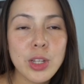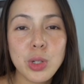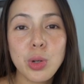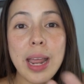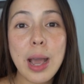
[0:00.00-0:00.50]

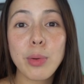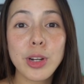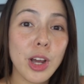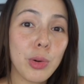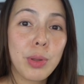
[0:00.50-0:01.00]
So now
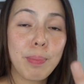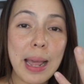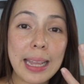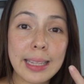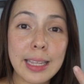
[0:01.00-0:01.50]
we're done with
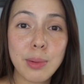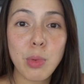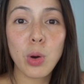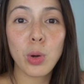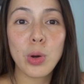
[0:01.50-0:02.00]
planting the
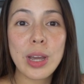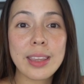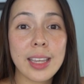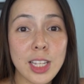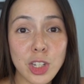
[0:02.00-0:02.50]
mongo
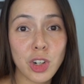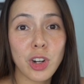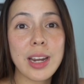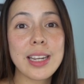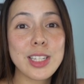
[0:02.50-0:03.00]
and the kids are
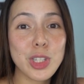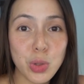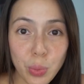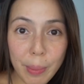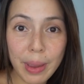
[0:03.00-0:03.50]
already
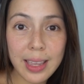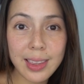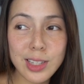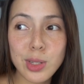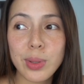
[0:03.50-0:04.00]
swimming.
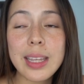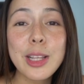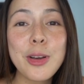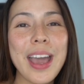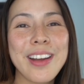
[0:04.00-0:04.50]
This is what they
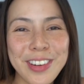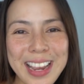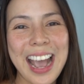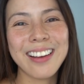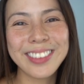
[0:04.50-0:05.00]
do
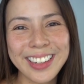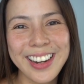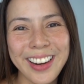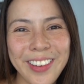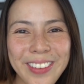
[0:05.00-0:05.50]
every
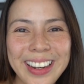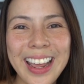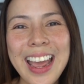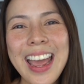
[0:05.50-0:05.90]
afternoon.